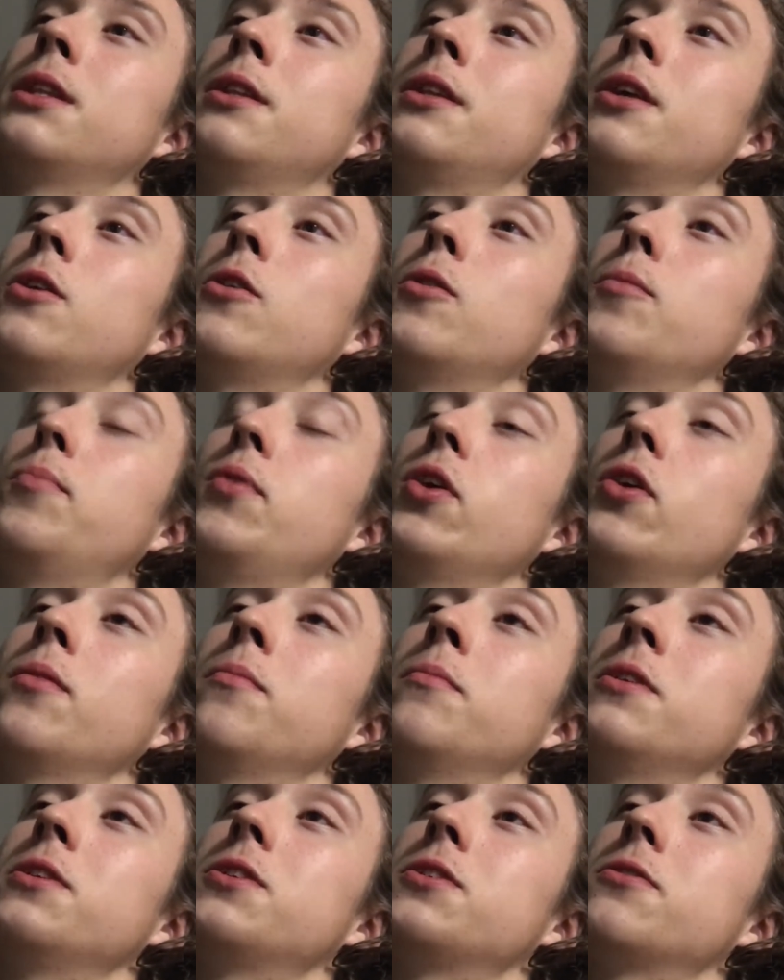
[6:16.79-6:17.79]
the whole
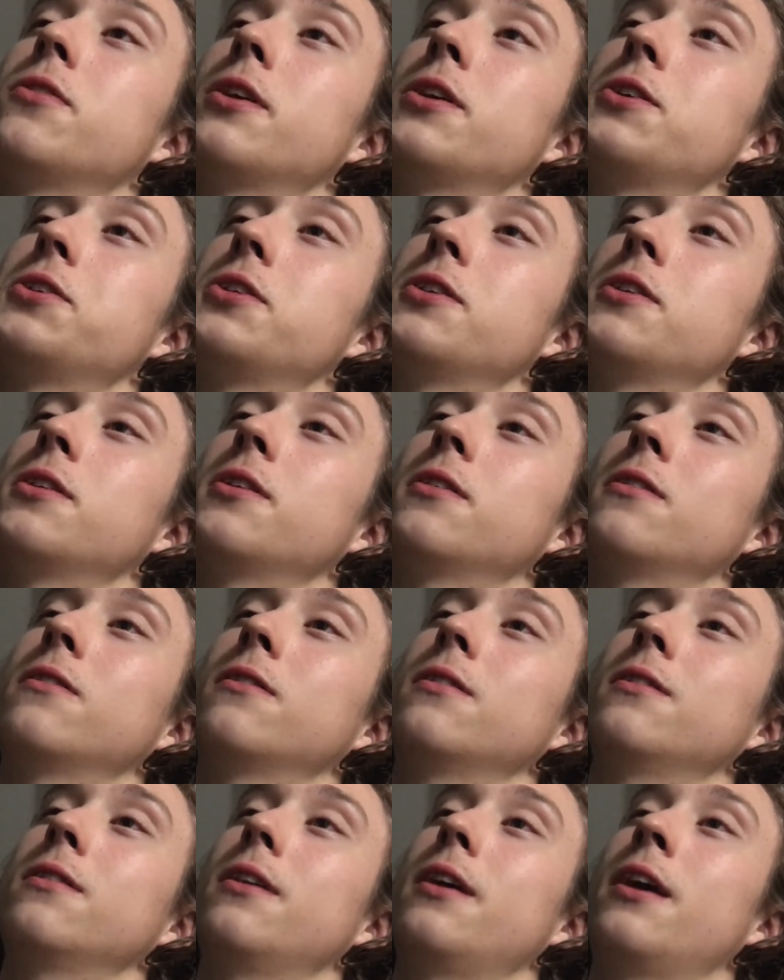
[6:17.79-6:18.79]
pyramid structure
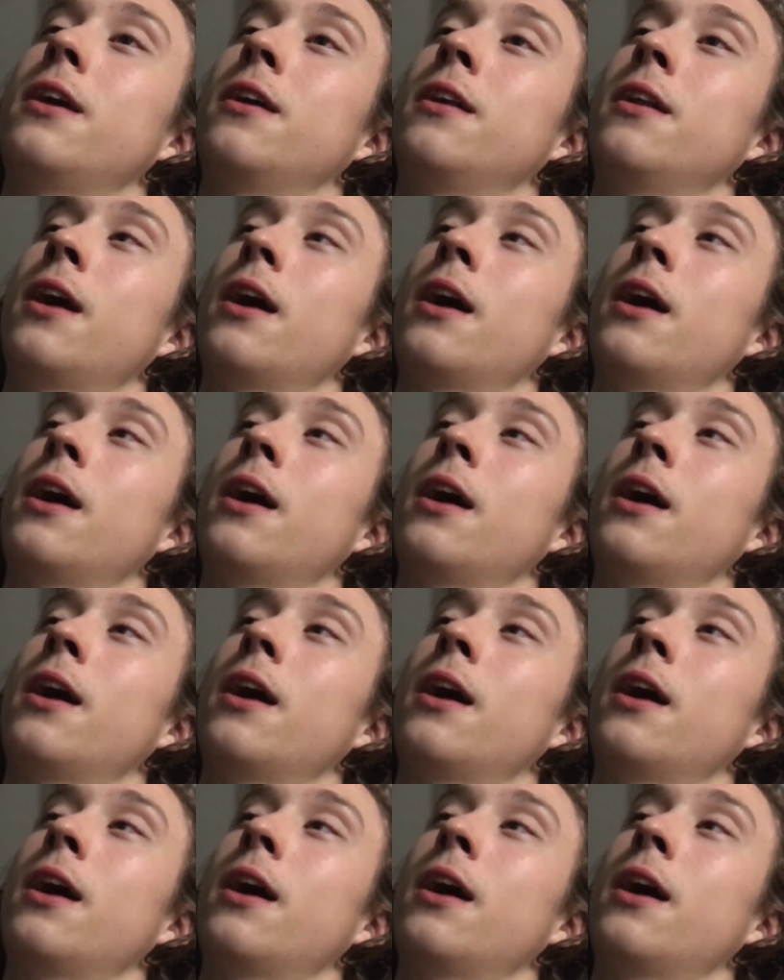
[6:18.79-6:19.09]
and